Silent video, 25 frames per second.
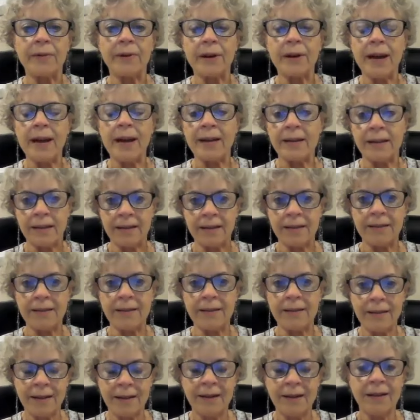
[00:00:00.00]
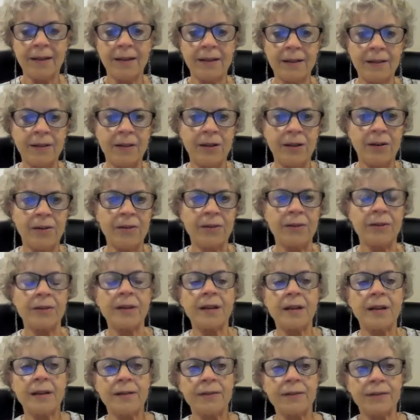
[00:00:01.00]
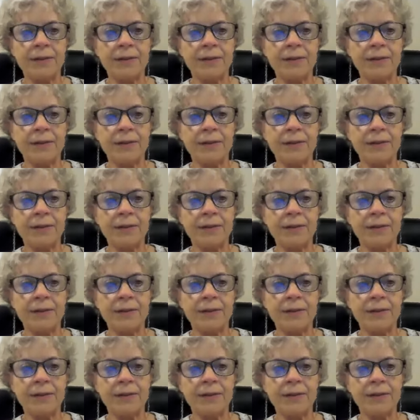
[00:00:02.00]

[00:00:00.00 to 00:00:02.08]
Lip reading: were heading. They're kind of